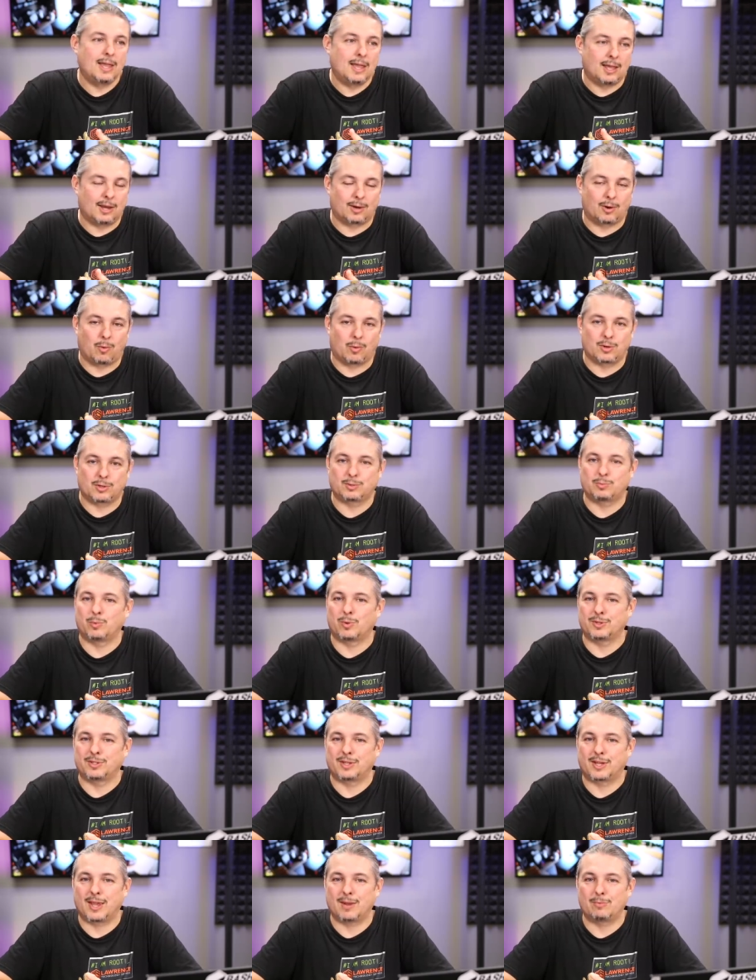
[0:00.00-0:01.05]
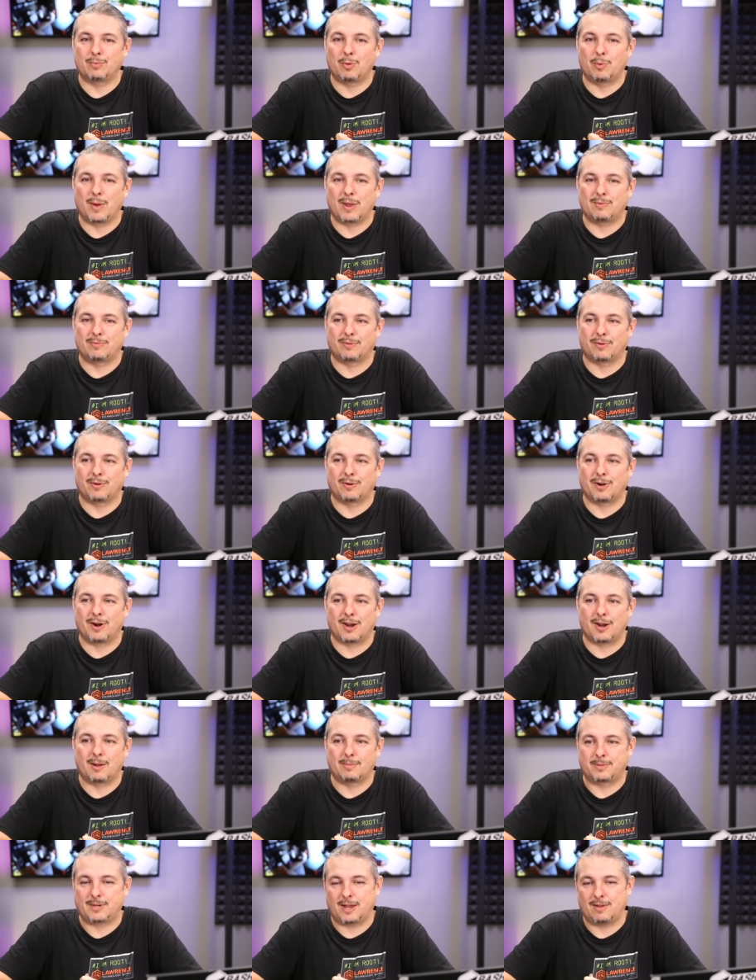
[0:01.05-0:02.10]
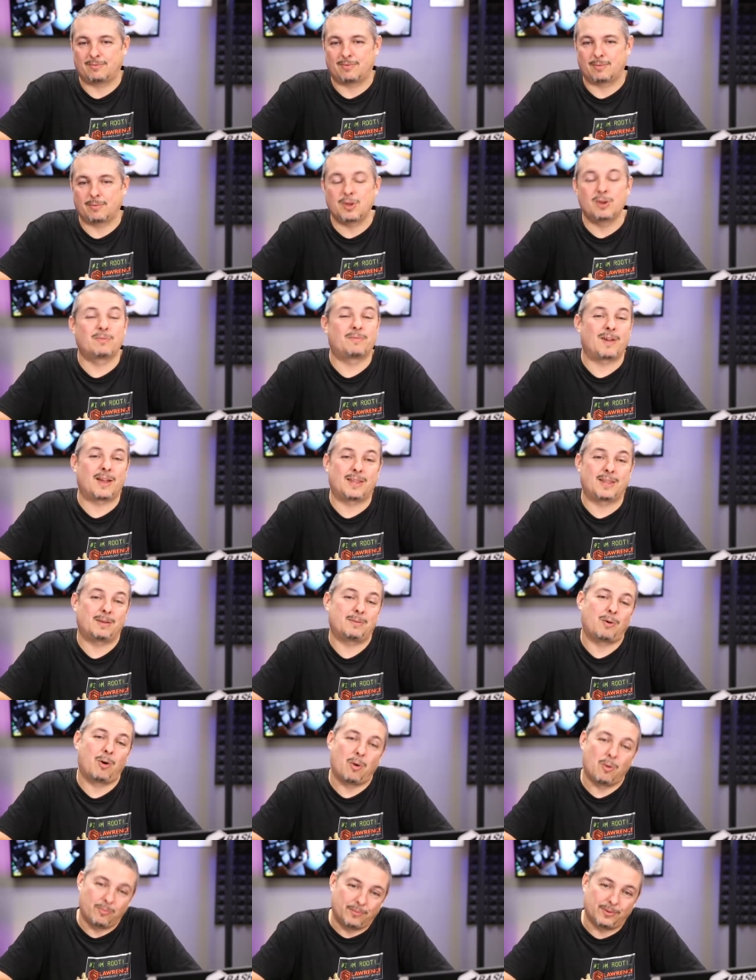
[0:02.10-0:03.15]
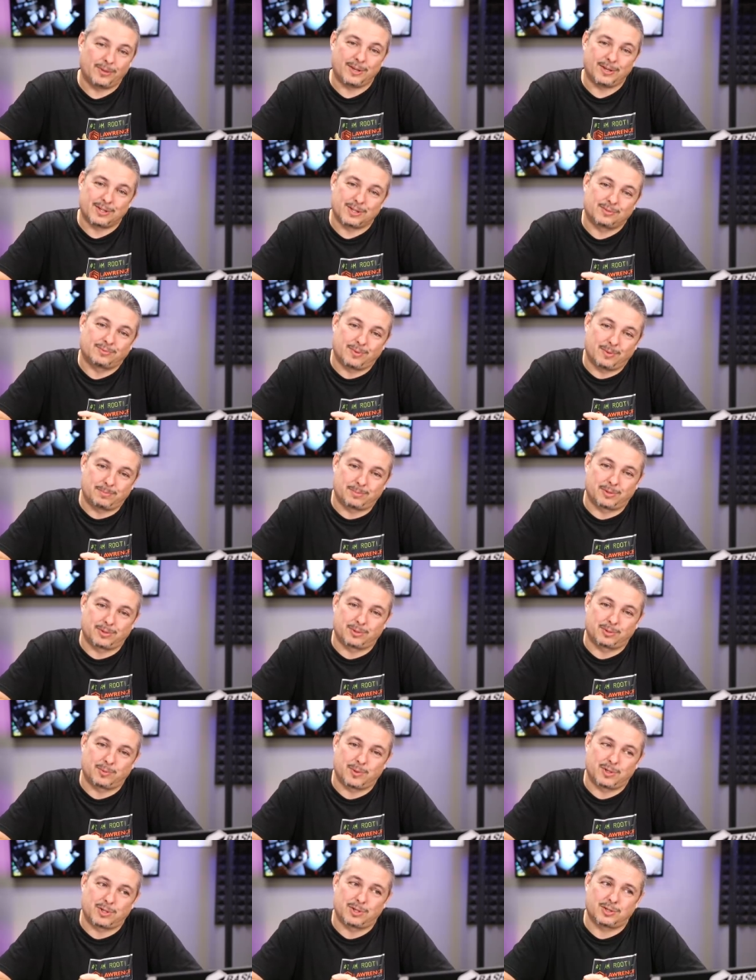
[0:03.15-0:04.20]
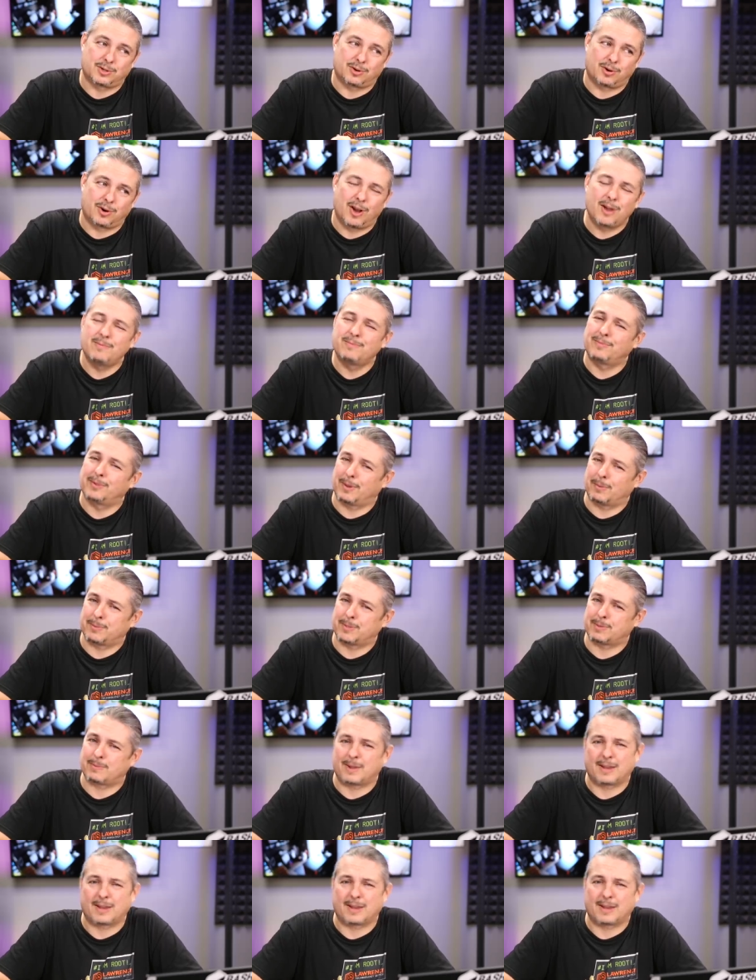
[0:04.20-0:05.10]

And of course, once again, we'll wait for an update from UniFi that hopefully just flips those switches or unflips them.